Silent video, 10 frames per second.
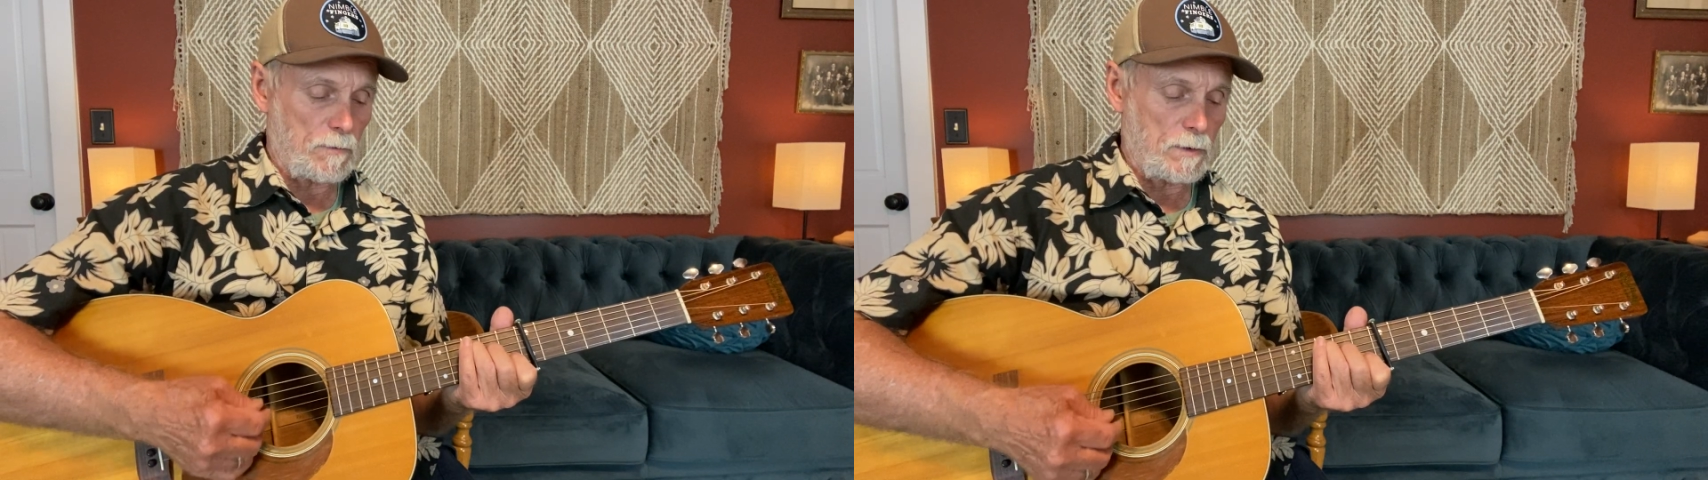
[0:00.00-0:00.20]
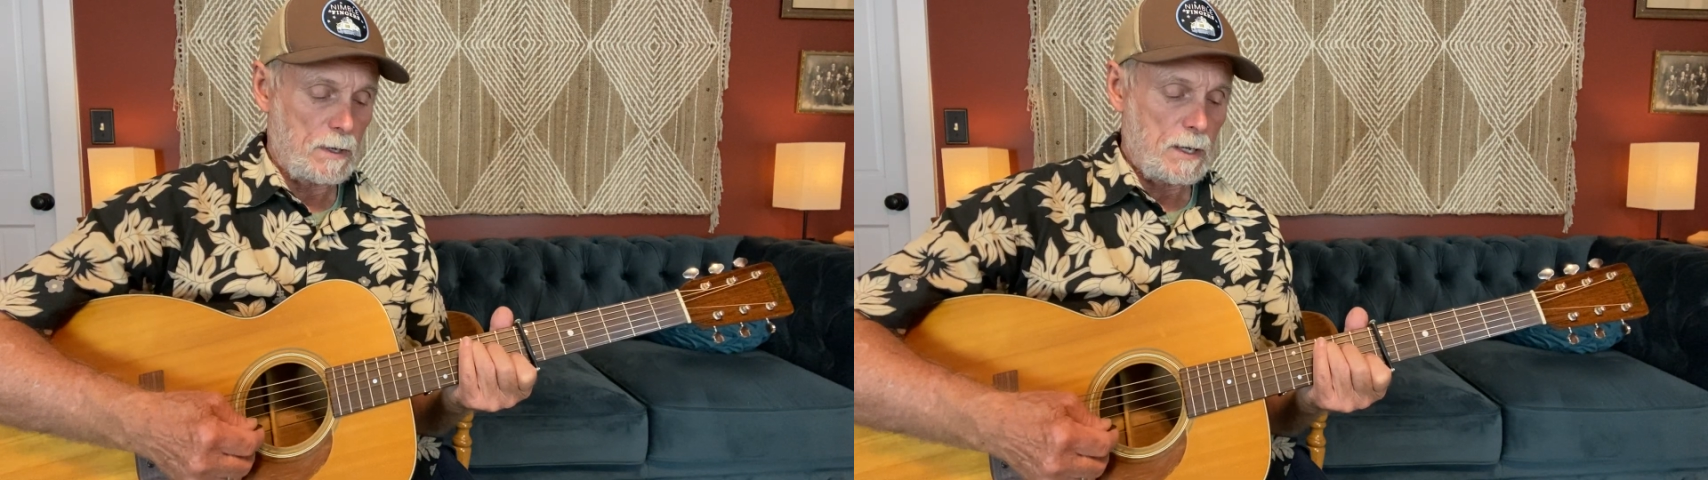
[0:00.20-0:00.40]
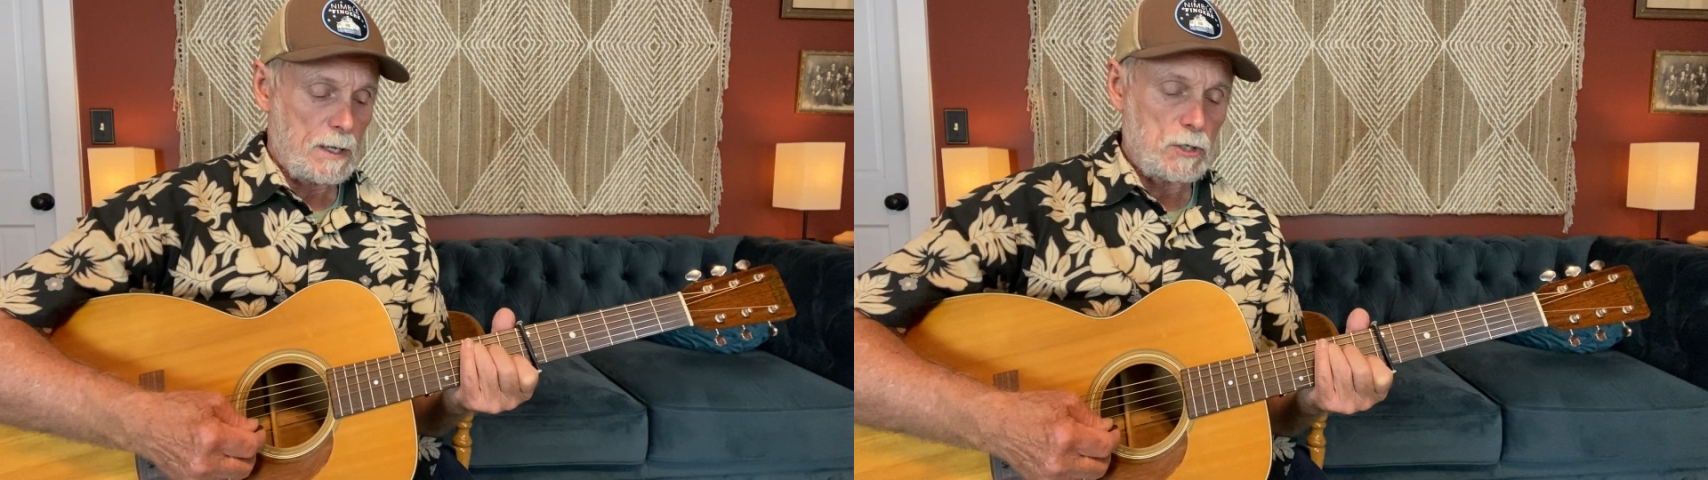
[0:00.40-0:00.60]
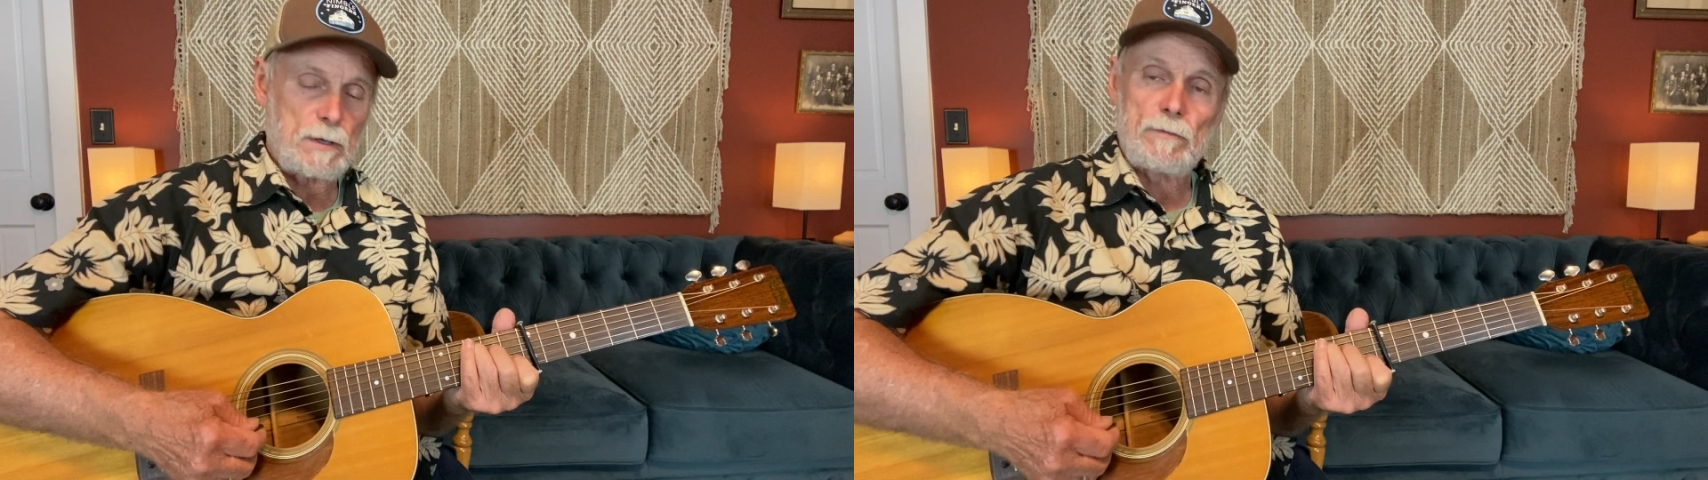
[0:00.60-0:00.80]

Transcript: You